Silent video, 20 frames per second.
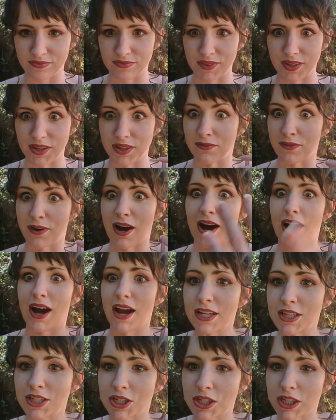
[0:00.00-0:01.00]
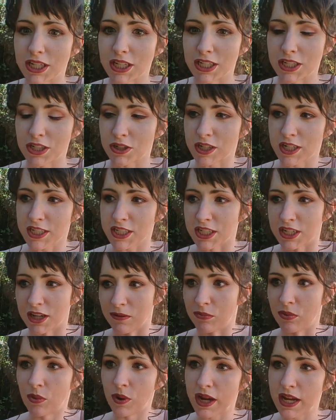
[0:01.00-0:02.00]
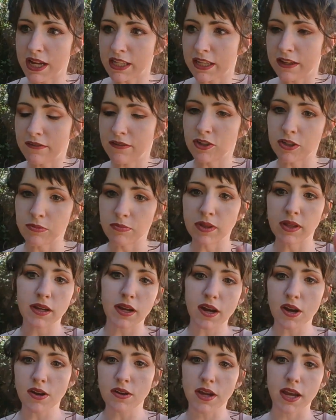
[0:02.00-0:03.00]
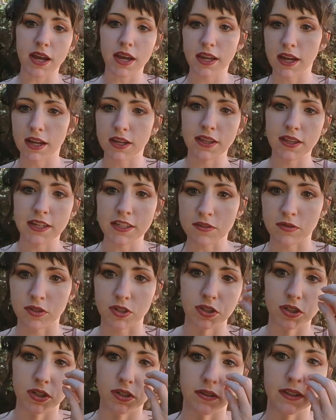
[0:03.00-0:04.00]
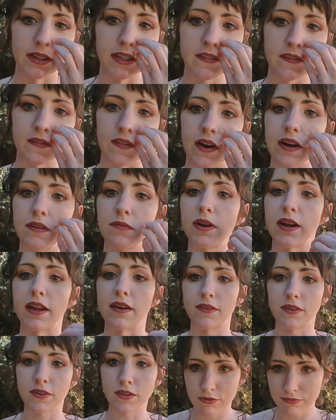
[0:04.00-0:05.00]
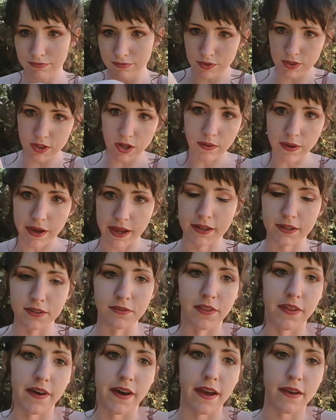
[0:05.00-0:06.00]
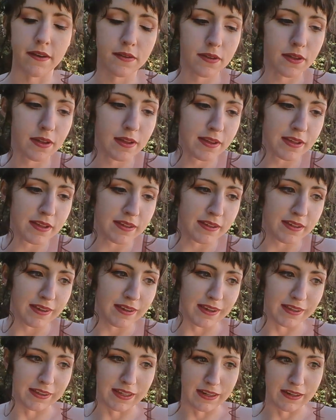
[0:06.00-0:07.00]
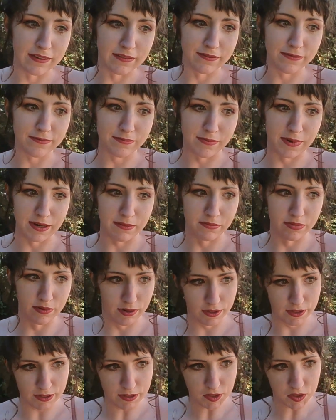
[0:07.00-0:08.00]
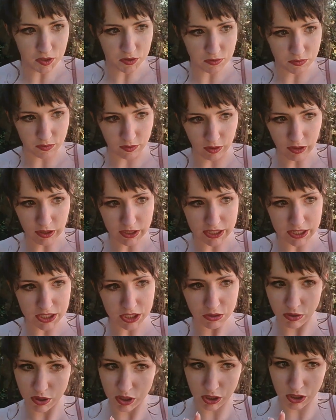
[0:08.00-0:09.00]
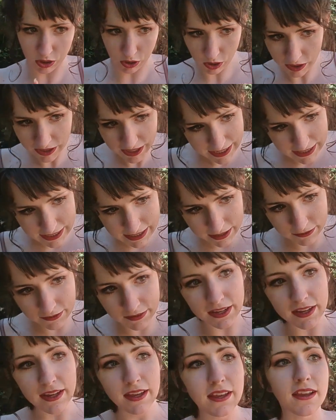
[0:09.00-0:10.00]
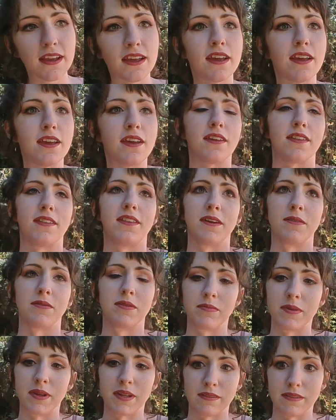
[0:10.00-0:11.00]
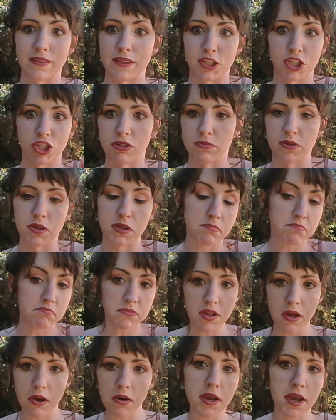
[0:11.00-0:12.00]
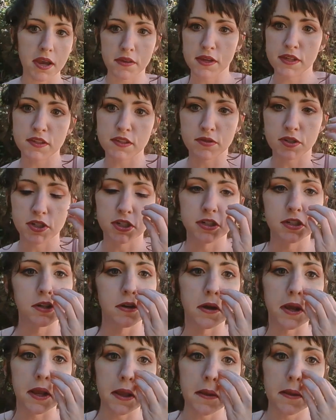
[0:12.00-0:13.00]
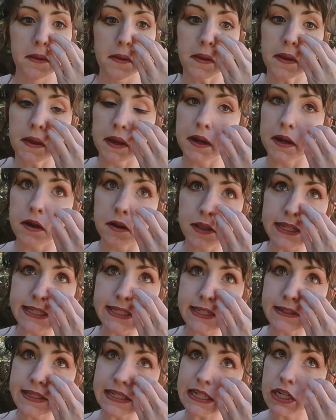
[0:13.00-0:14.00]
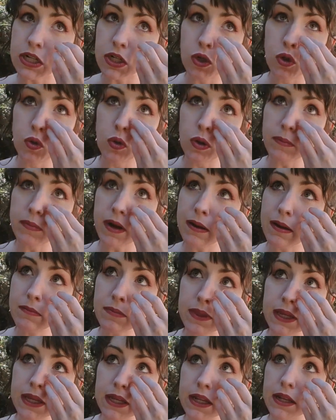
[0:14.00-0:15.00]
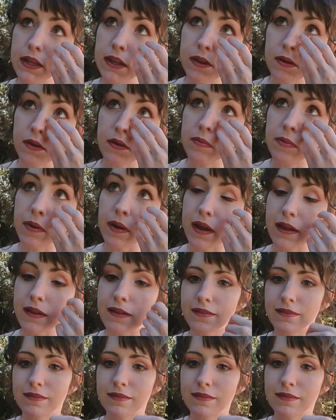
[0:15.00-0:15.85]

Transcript: if I took interest in a boy activity, she'd be like, oh, okay, yeah, that's what you're doing, that's fine, whatever, and go ahead, do that. And then if my brothers looked into a girl activity, and then she'd be like, okay, that's what you're doing. And I know that sounds like a cool mom thing to do, but,